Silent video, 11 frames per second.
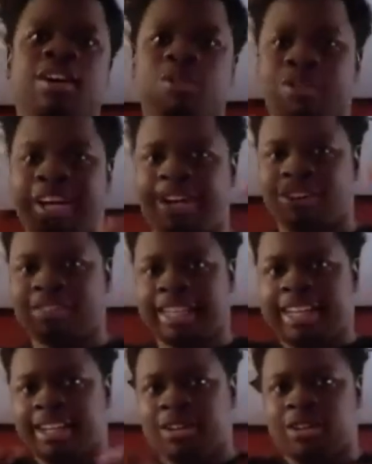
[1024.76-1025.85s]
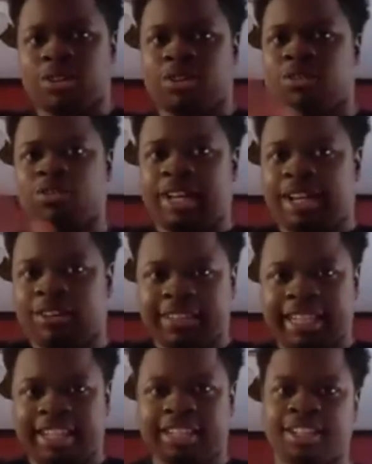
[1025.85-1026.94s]
right over there, you know
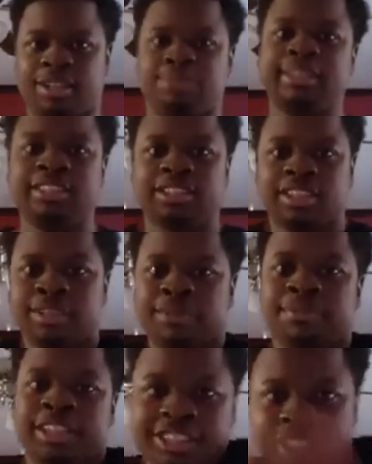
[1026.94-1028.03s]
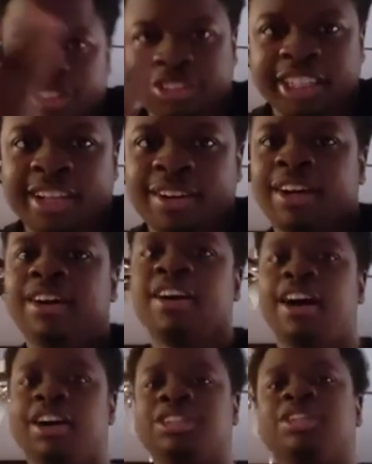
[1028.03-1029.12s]
what I mean? So make sure you go check her out.
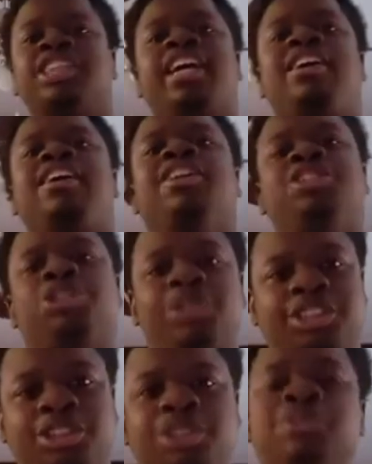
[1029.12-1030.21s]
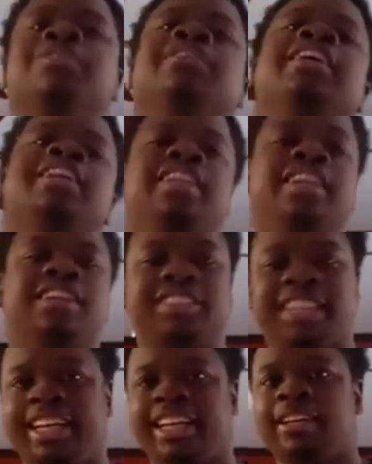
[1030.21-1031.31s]
Also check out her Twitch too, you know what I'm
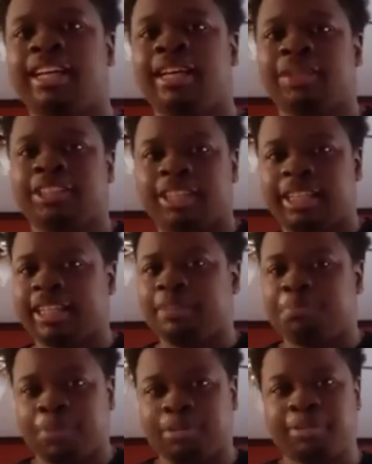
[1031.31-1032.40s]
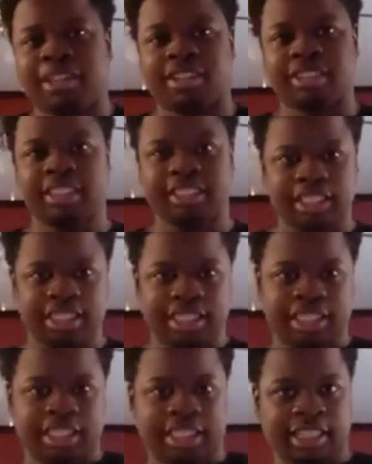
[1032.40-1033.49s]
saying? But she put me onto this
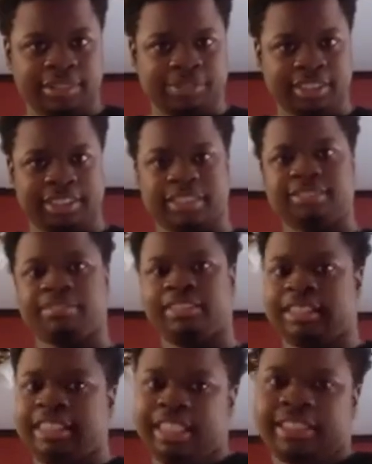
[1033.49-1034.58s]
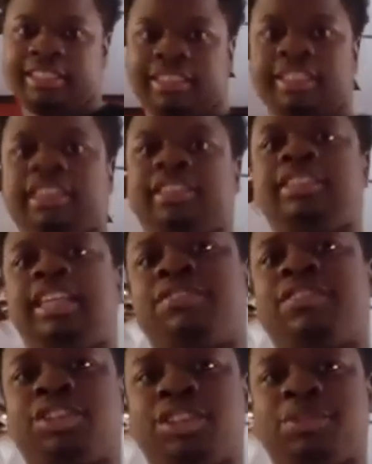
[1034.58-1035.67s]
this Death
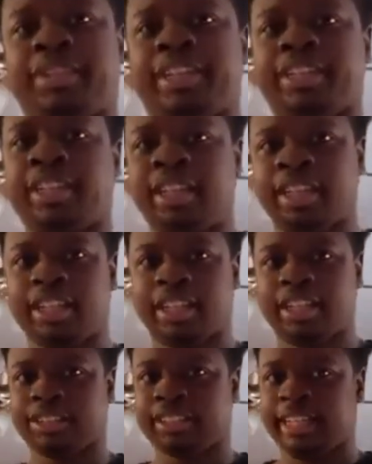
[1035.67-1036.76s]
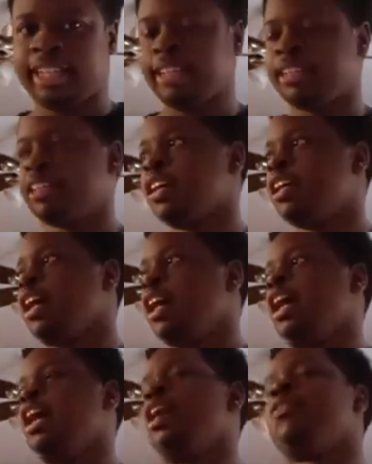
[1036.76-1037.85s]
Note sweater, you know what I'm saying?
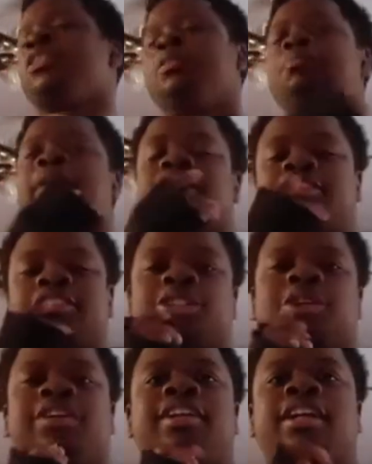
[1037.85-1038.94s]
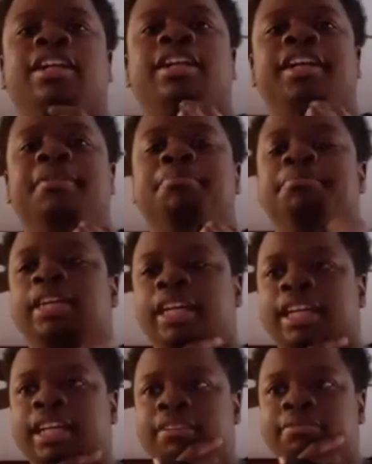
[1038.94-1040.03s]
I was about to show you the clip, but